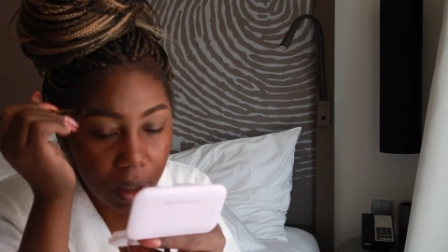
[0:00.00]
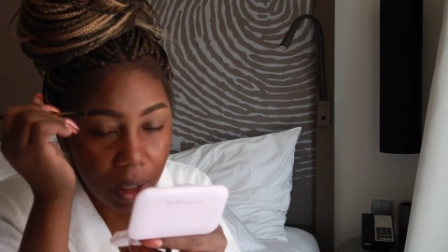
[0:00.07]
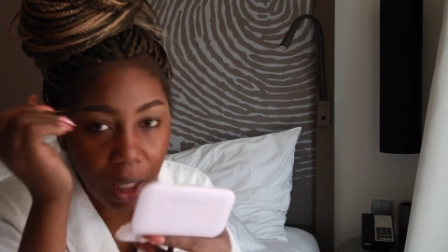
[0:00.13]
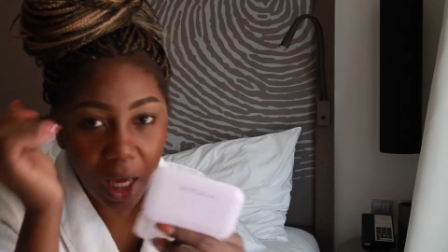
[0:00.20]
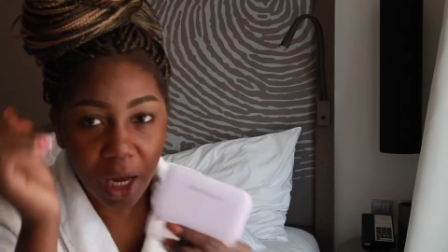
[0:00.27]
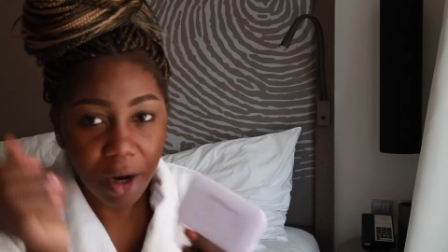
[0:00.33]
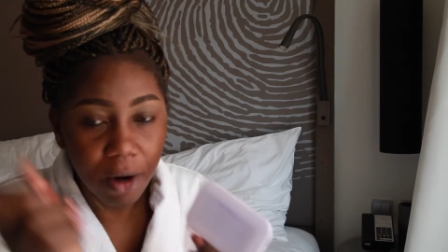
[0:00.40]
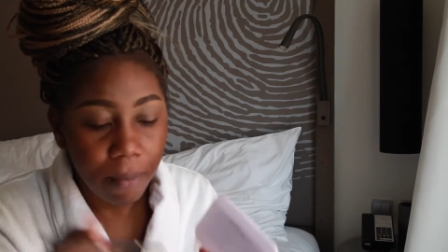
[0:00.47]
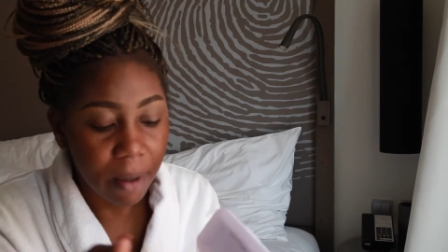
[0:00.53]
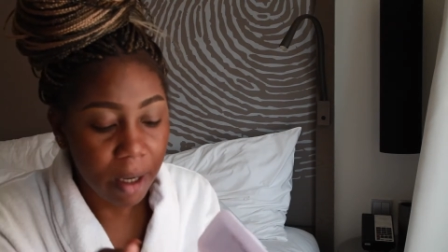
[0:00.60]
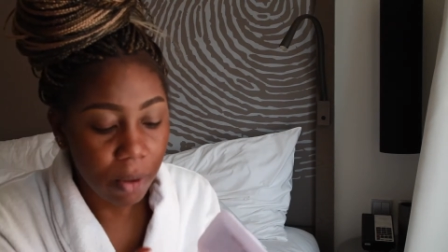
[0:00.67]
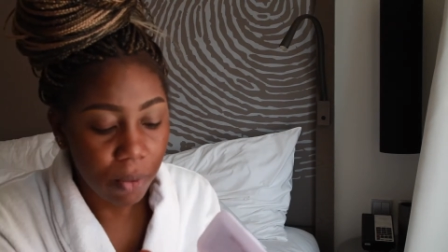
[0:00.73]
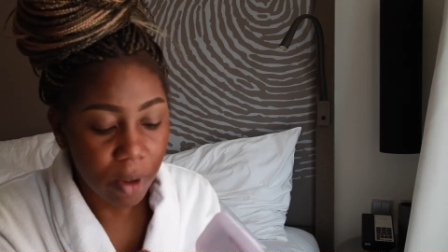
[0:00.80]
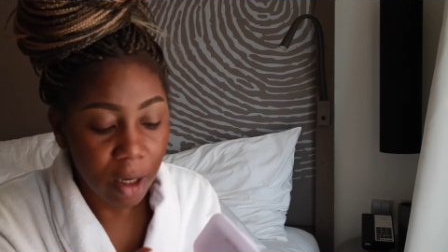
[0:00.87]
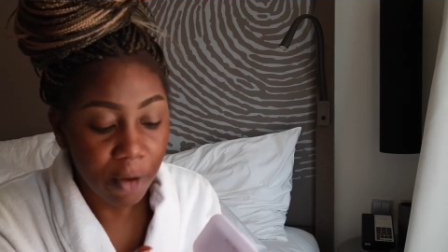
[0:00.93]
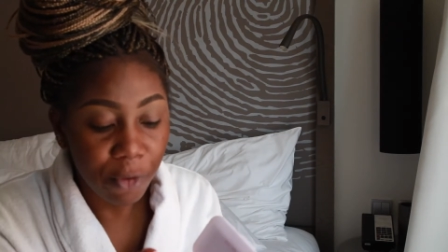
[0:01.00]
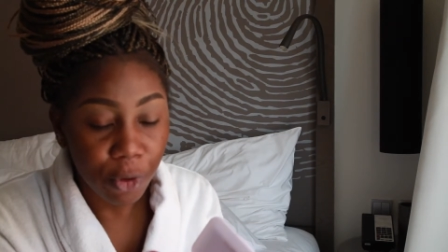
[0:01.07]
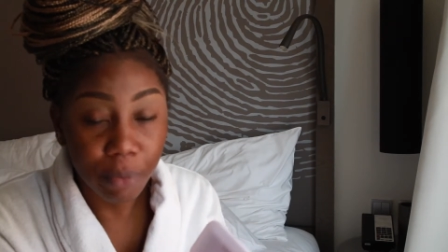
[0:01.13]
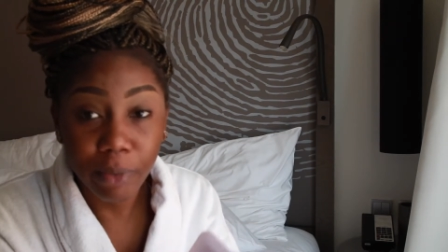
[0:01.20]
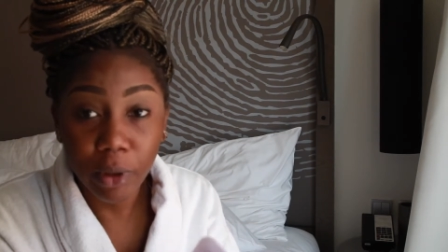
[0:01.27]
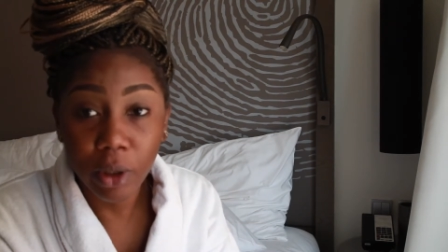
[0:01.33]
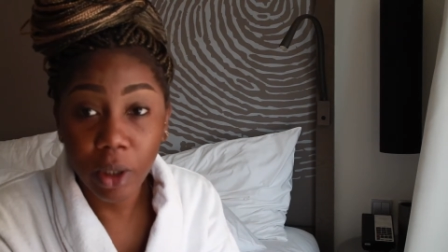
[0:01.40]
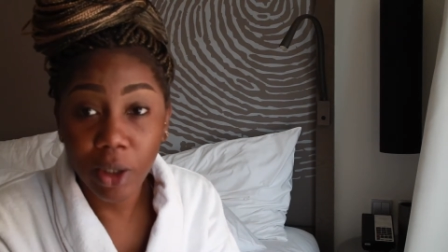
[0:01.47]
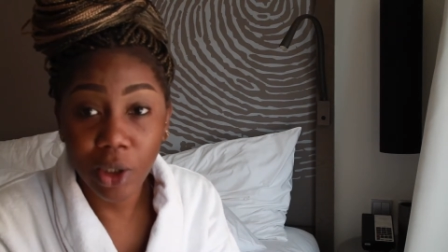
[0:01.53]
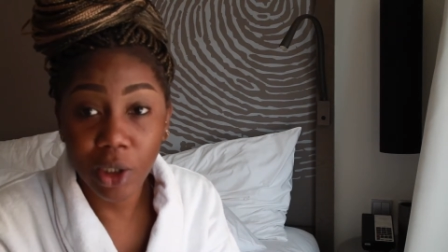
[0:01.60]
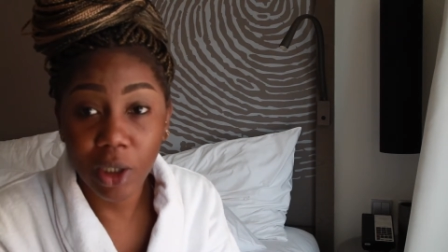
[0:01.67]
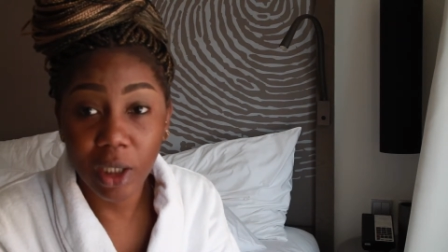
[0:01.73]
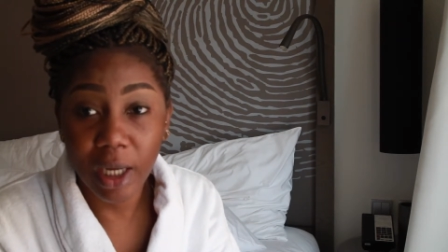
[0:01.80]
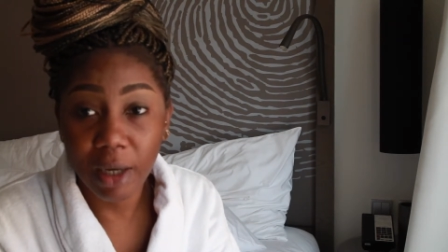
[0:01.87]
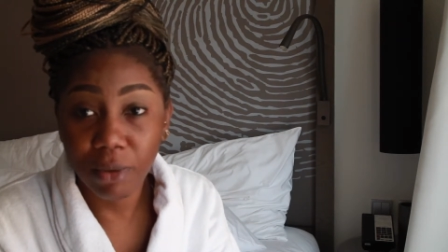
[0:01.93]
care about whatever
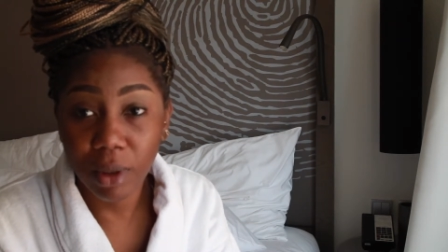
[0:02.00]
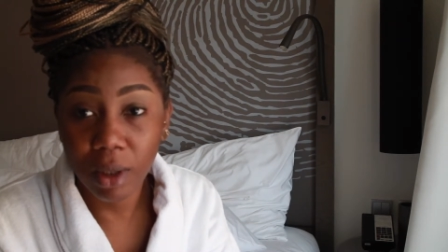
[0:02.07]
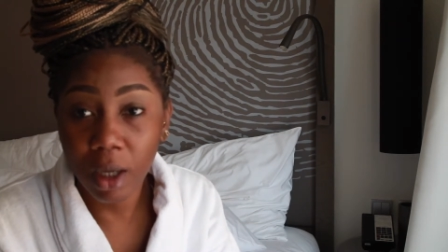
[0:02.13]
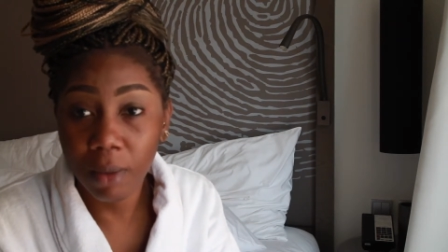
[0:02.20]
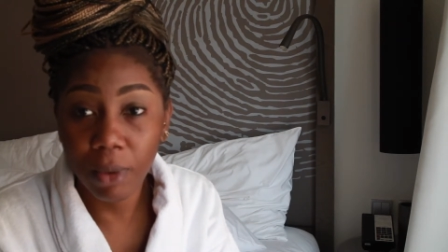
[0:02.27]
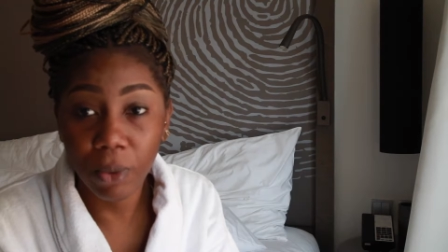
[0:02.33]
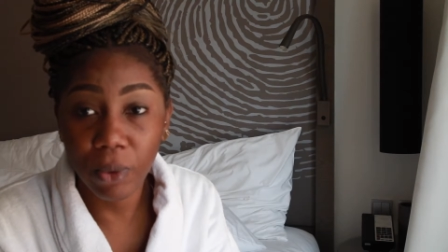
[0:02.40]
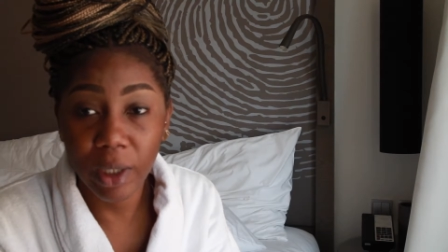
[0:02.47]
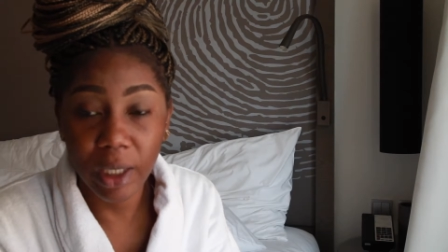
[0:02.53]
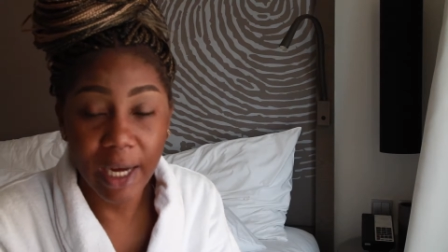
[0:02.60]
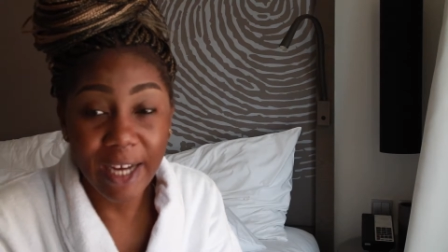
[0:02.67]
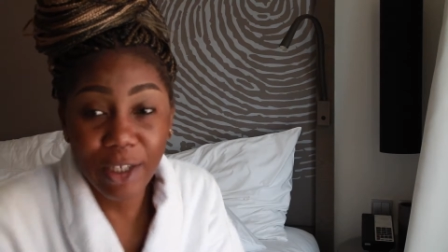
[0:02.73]
repercussion that was coming with it.